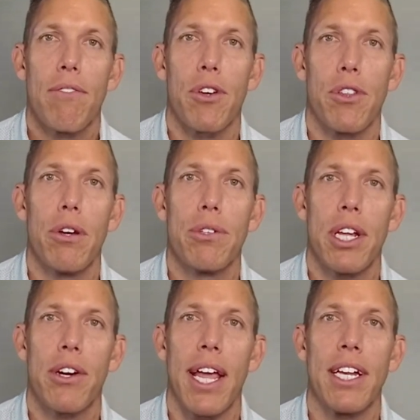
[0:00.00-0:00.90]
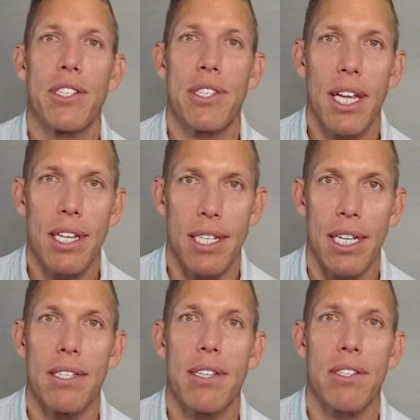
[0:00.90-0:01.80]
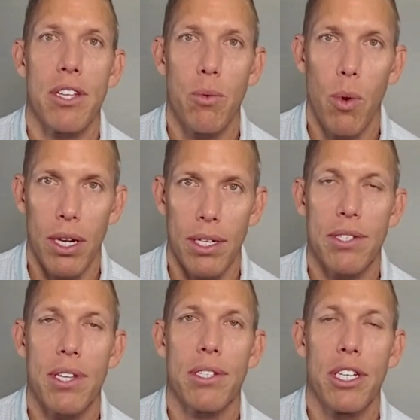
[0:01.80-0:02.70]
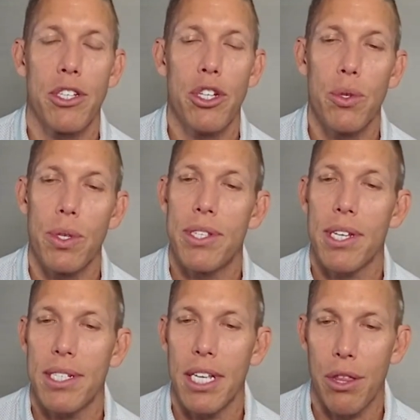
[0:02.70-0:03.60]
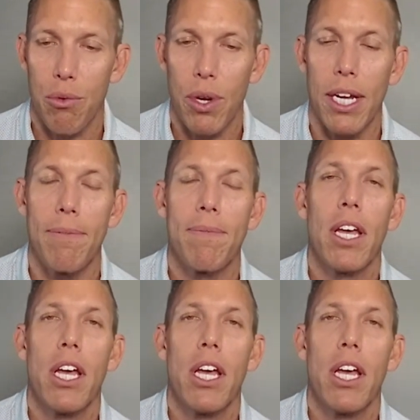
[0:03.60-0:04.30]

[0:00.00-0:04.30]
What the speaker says: for those that are age 60, 61, 62, and 63.